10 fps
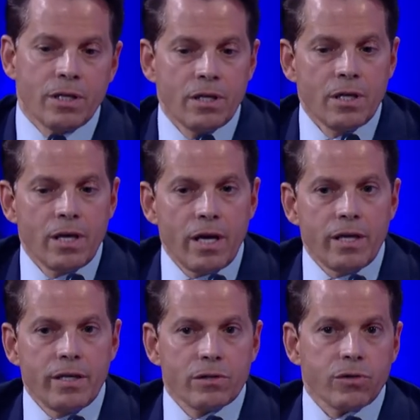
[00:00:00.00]
Right.
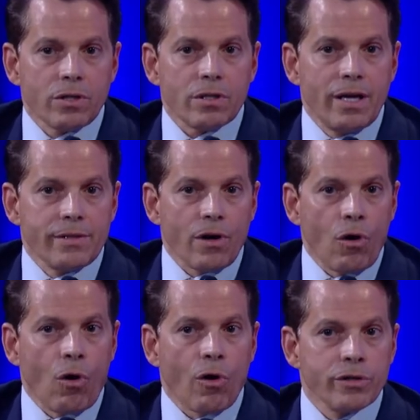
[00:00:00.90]
And it looked like the
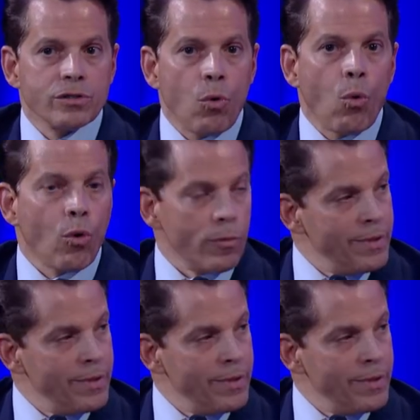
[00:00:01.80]
hardcore